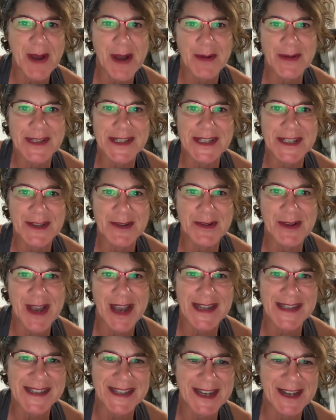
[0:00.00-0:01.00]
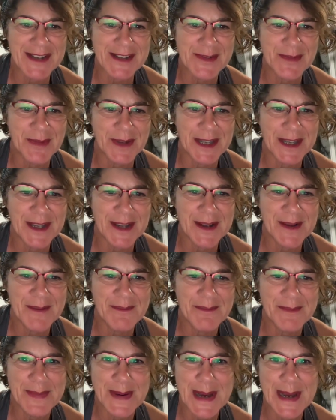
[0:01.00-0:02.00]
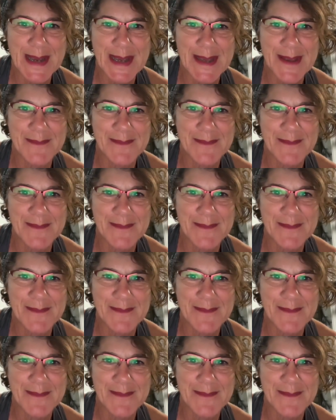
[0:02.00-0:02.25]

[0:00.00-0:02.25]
will see you guys next week. Bye.